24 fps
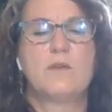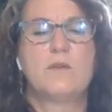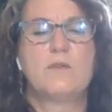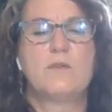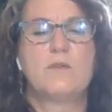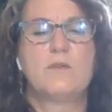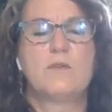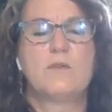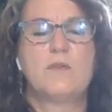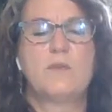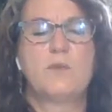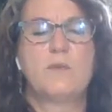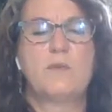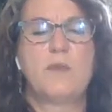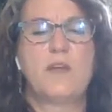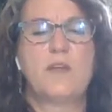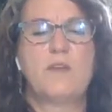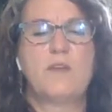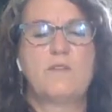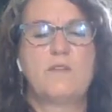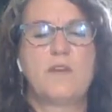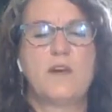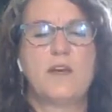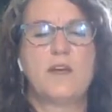So you
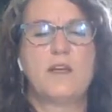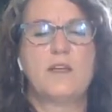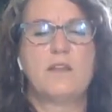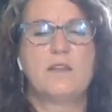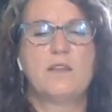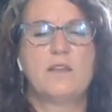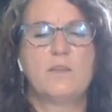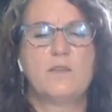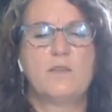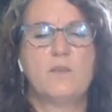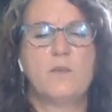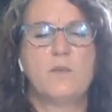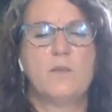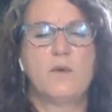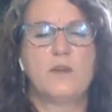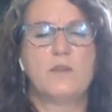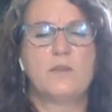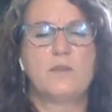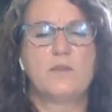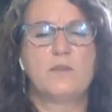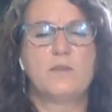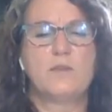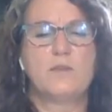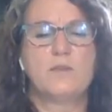may find that you
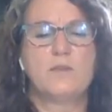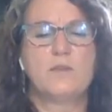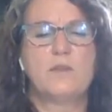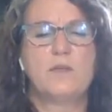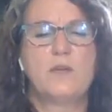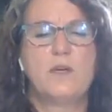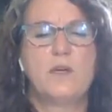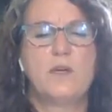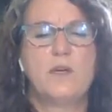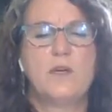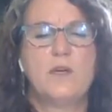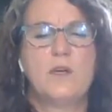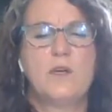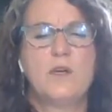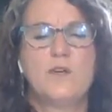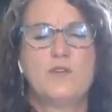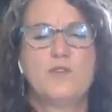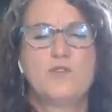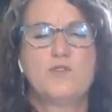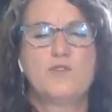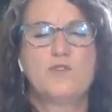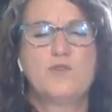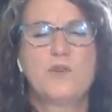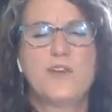want to
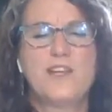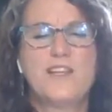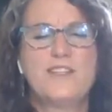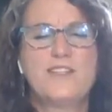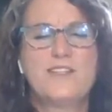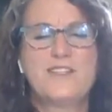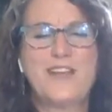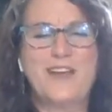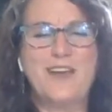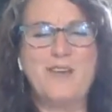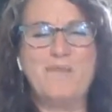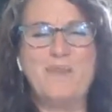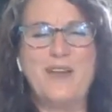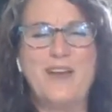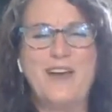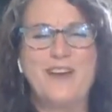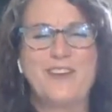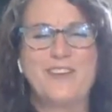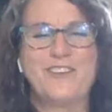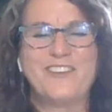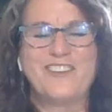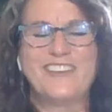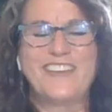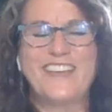trace that
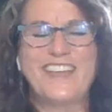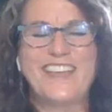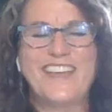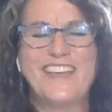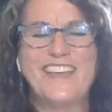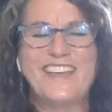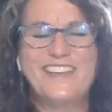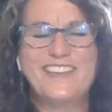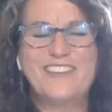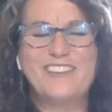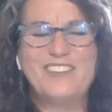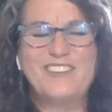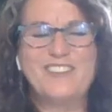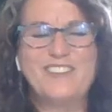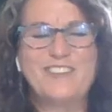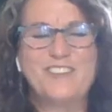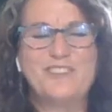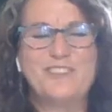pattern again,